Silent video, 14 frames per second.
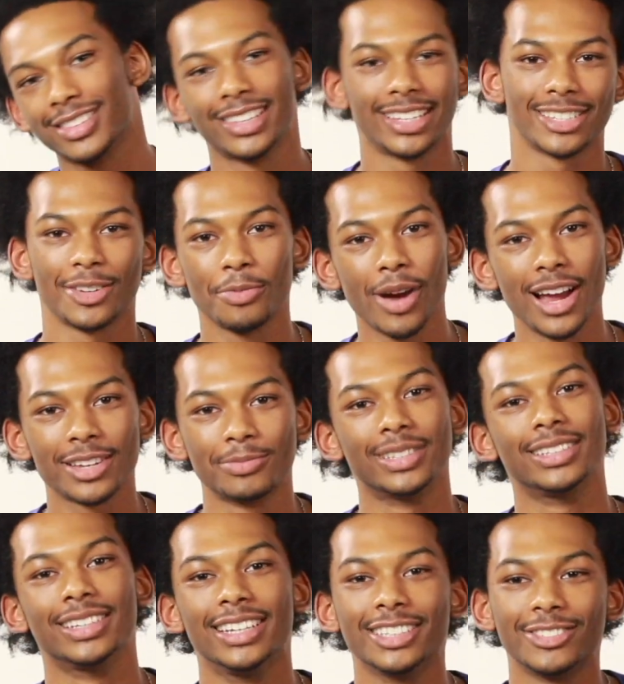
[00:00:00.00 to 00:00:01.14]
surprise me.
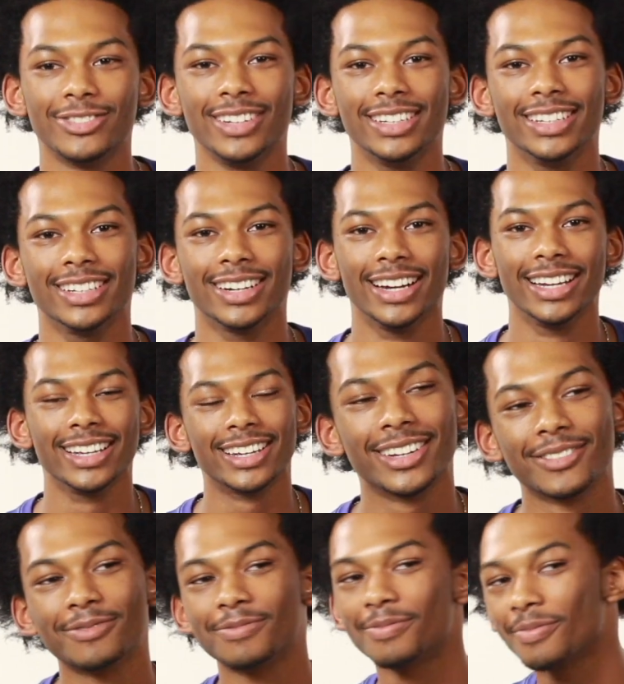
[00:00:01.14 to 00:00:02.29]
It's fun, like,
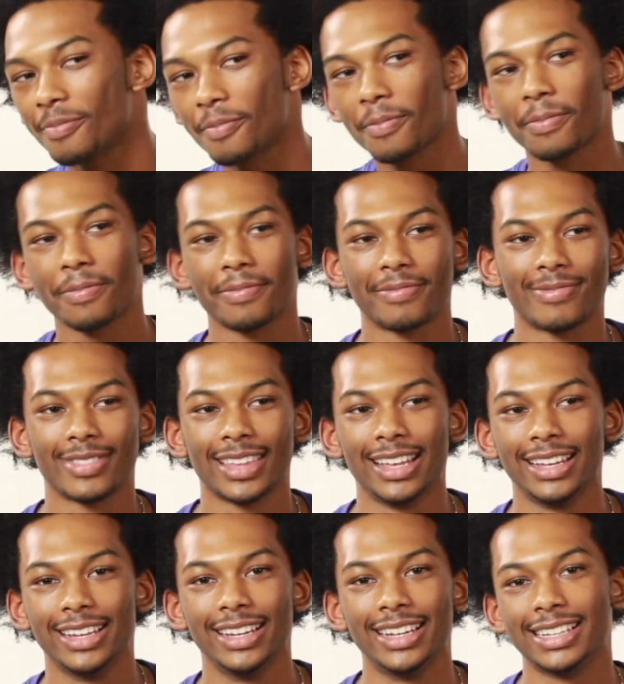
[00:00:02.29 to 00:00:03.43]

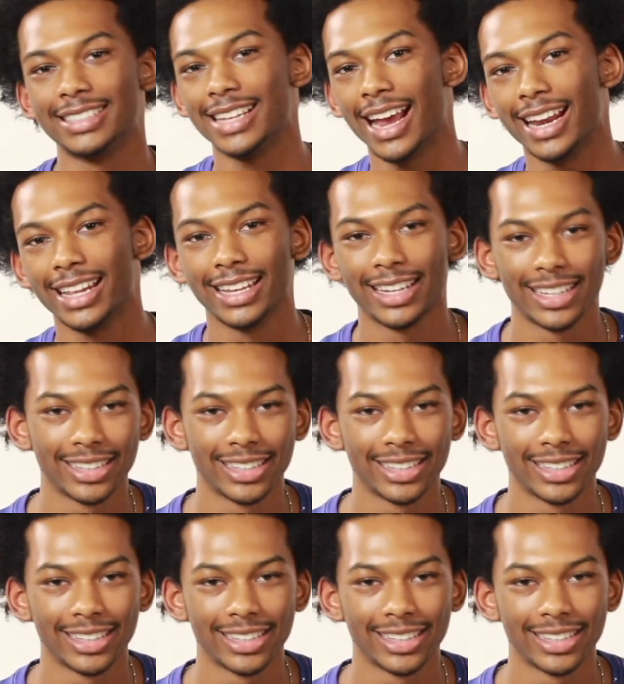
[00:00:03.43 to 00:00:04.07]
getting excited.